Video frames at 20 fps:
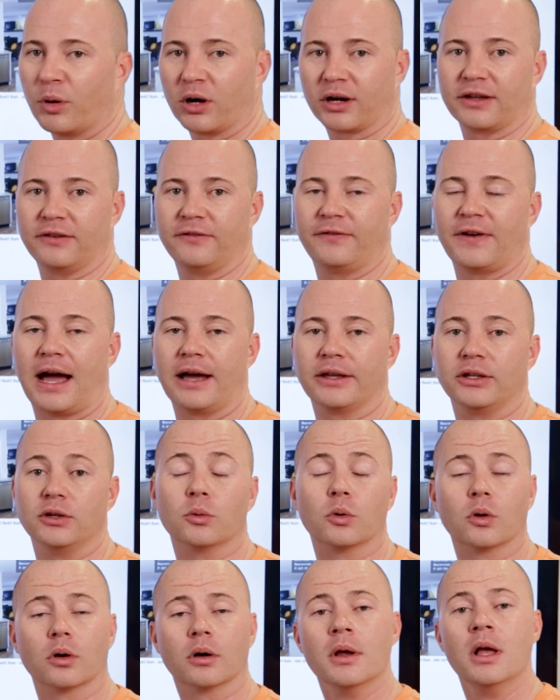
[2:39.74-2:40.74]
market
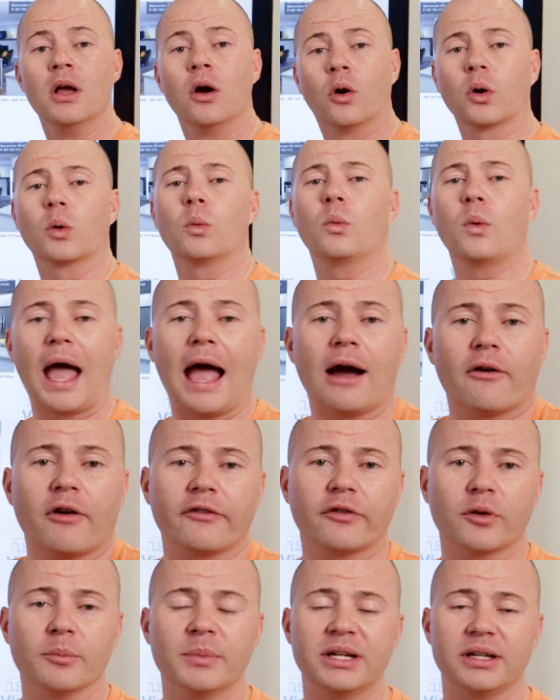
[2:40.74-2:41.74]
value, or
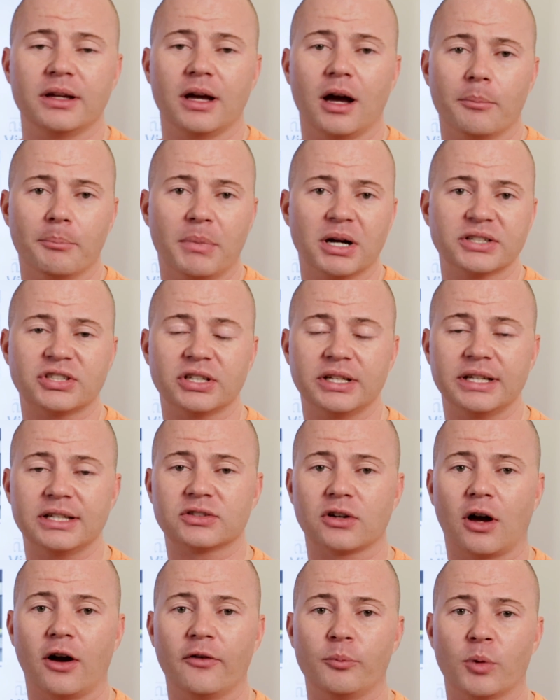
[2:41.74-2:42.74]
however much it
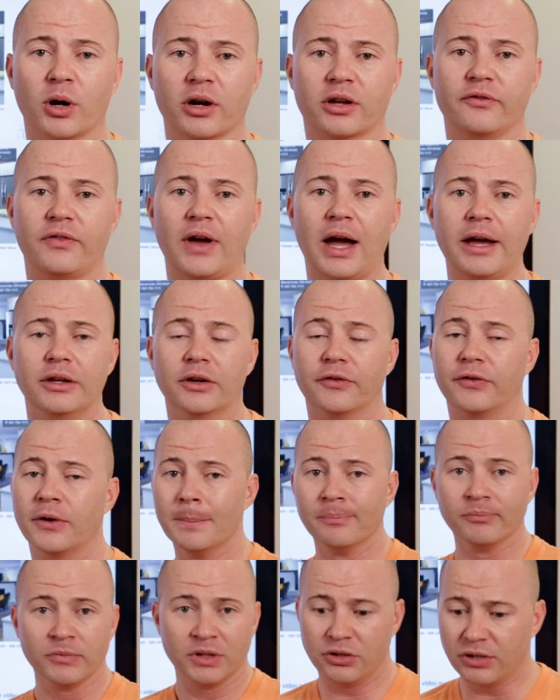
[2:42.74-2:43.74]
is off market value.
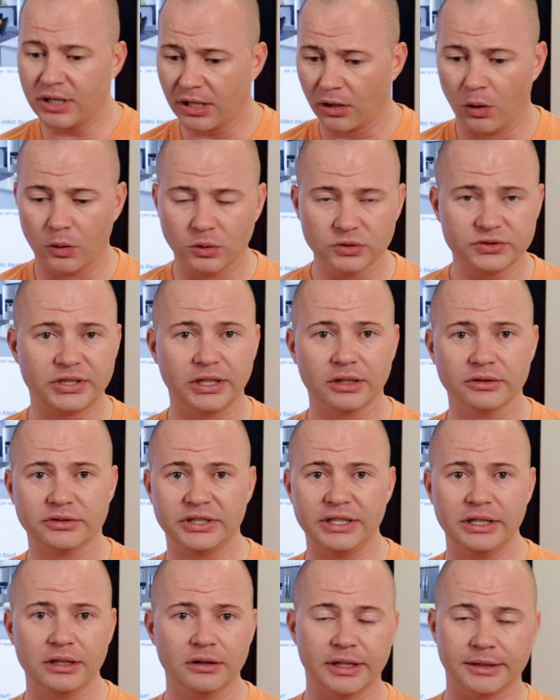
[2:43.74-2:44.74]
If you got a wholesale
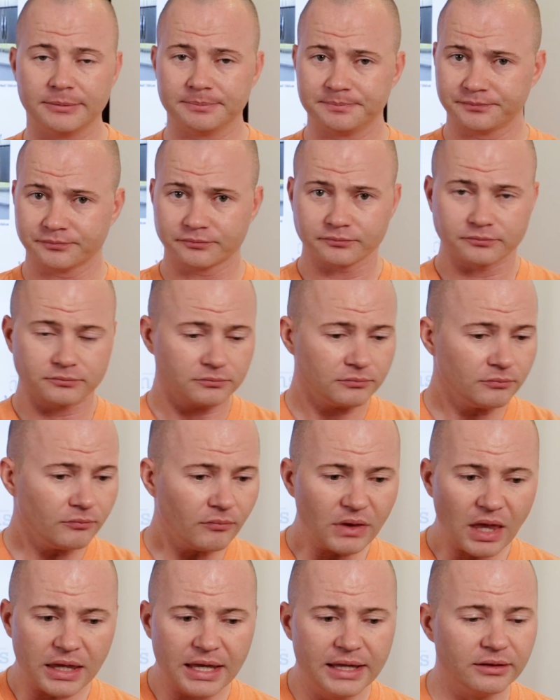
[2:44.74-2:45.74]
deal and
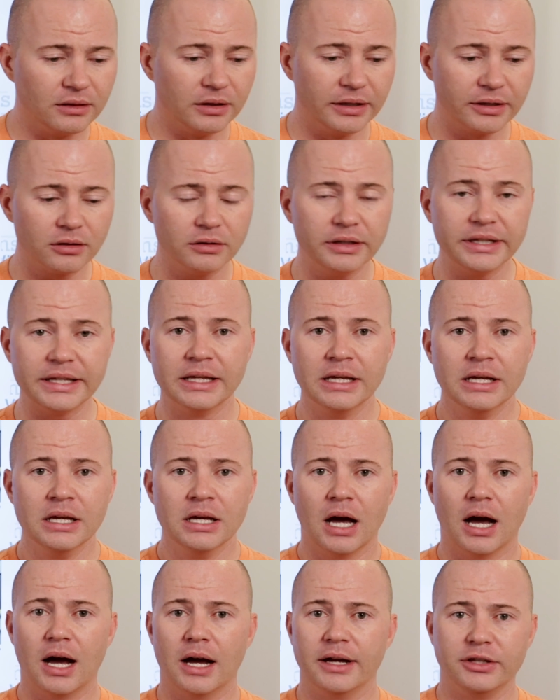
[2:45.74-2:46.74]
literally
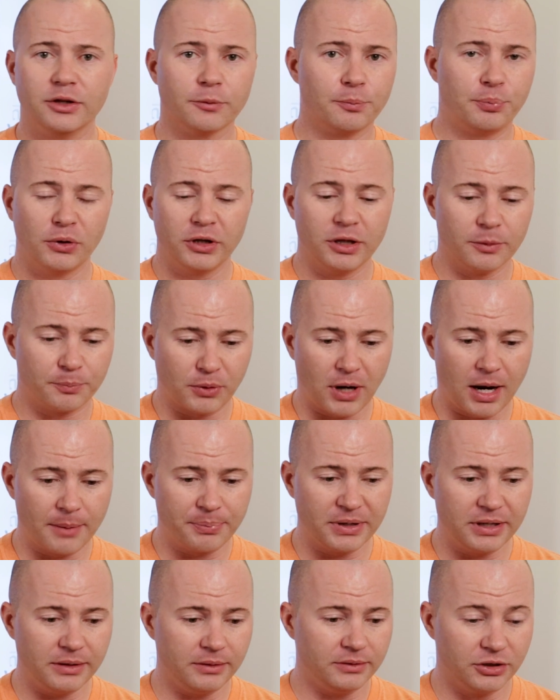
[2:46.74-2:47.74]
you're selling
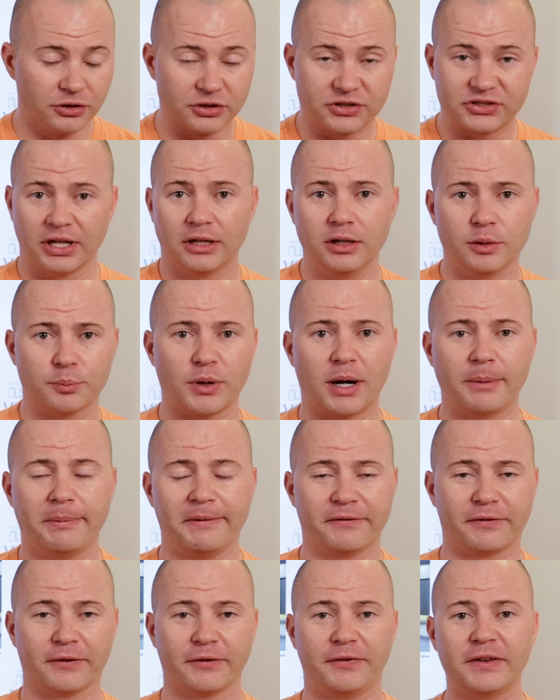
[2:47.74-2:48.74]
property
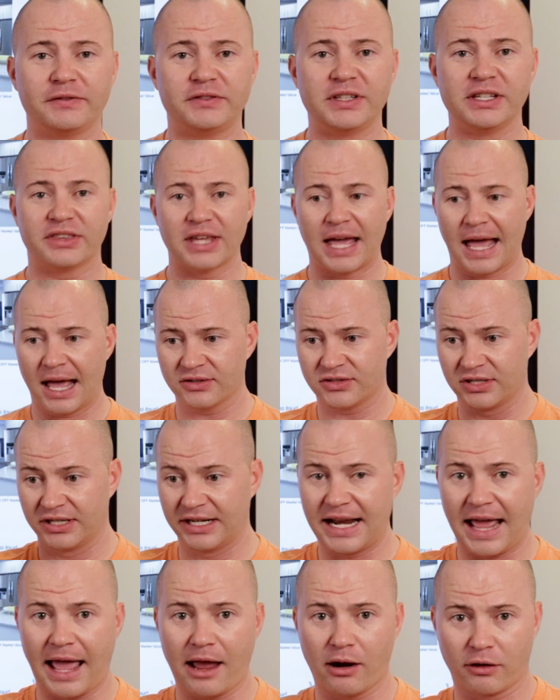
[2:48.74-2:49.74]
for $50,000
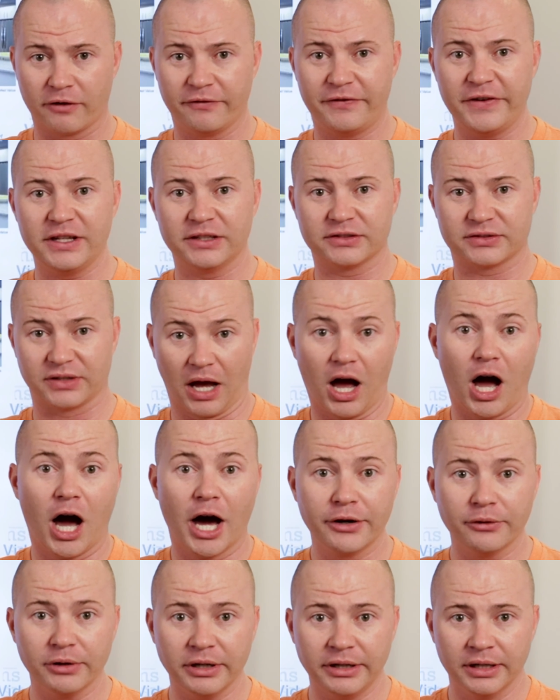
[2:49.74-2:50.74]
and ARV is
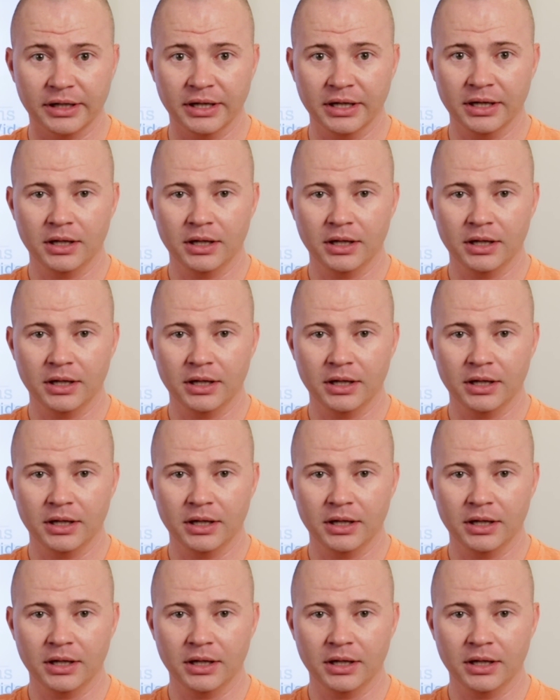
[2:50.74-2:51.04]
100,